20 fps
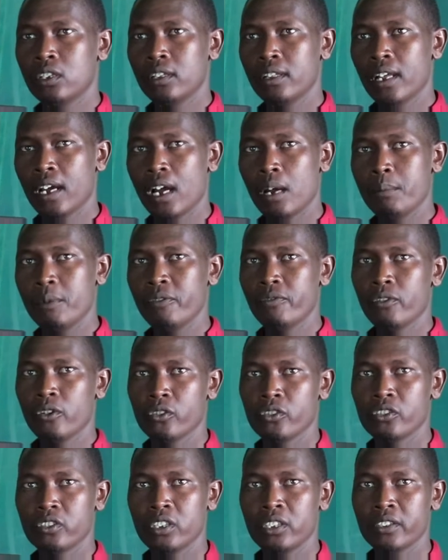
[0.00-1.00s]
the
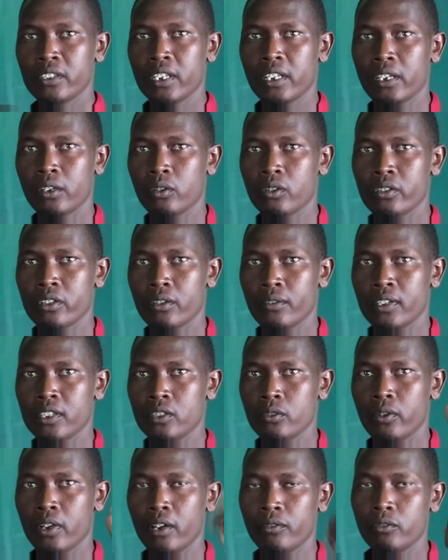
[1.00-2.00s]
herbivores inside the
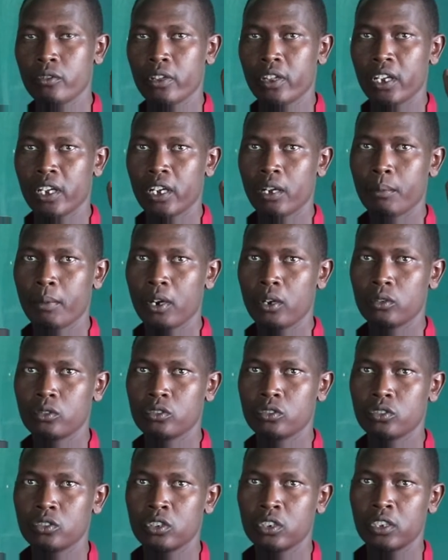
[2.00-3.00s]
conservancy, we have to think about
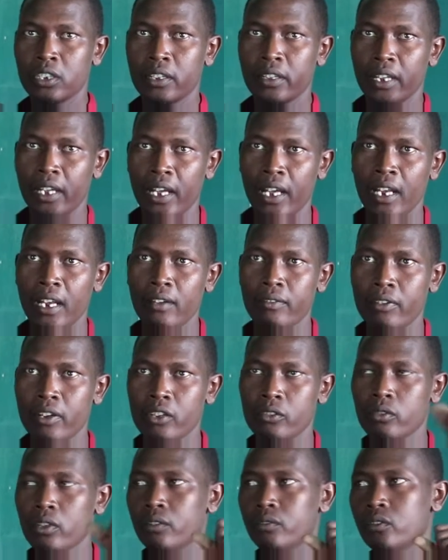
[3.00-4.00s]
the
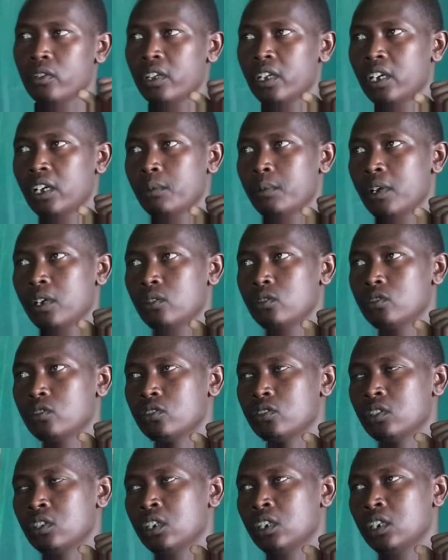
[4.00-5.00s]
elephants, we have to think about
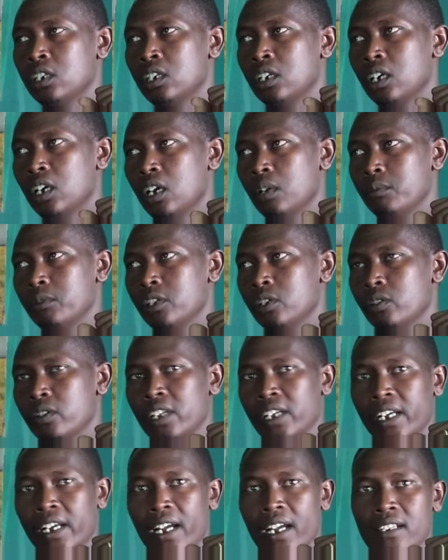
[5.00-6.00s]

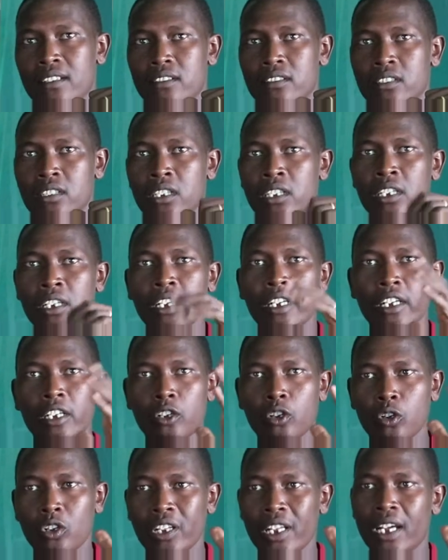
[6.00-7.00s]
the cats and
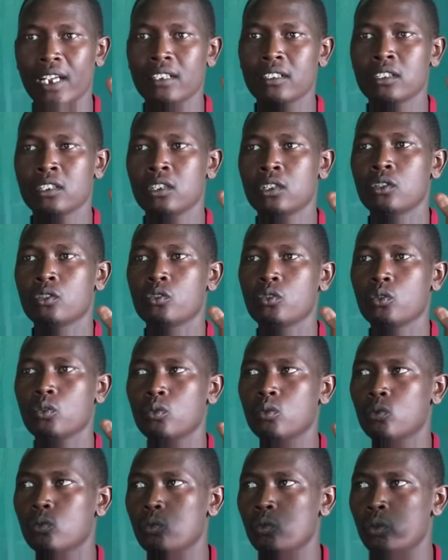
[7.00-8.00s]
all that. So
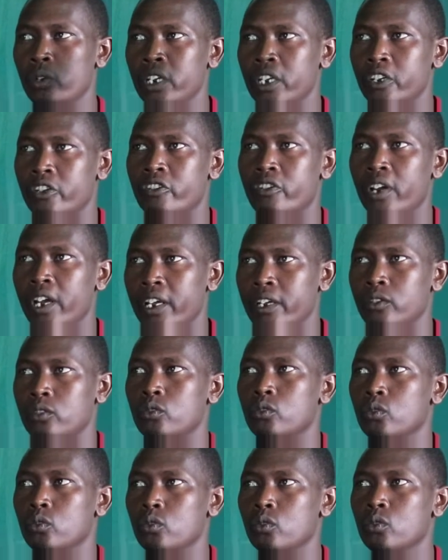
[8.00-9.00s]
we try
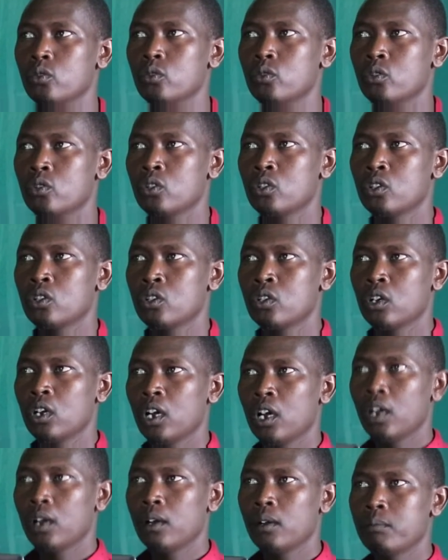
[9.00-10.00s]
to
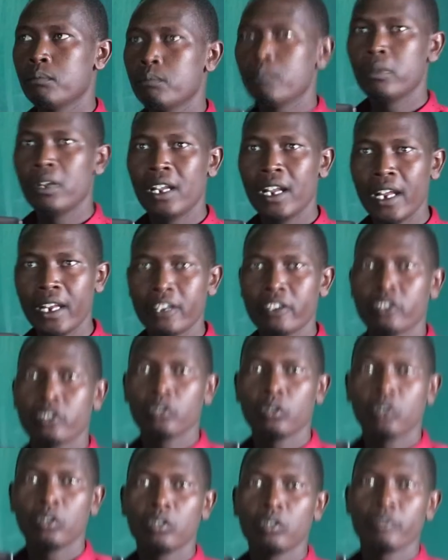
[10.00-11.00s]
blend
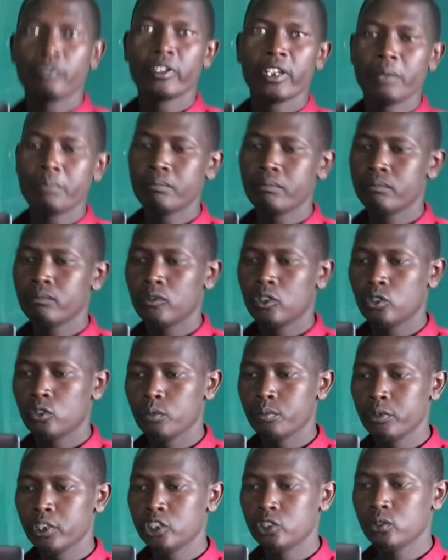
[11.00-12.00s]
all of them to
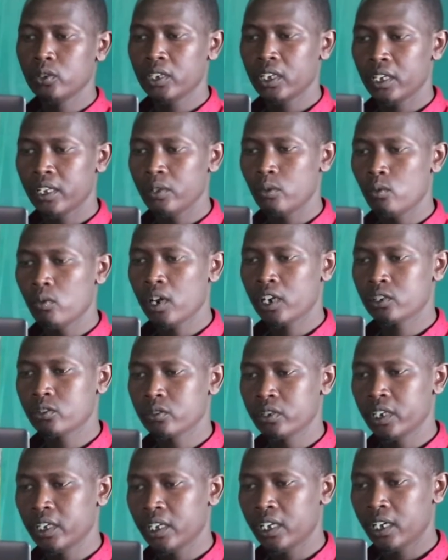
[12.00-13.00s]
make sure that they work
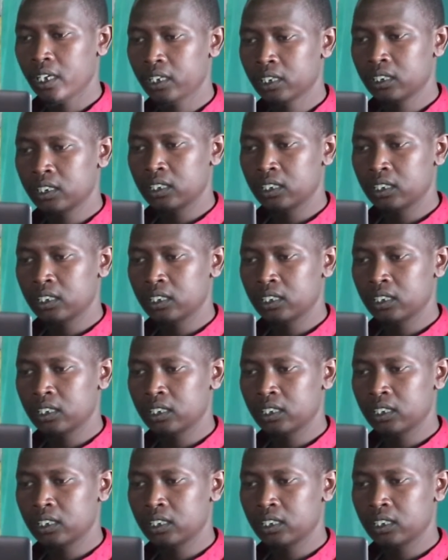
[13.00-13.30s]
together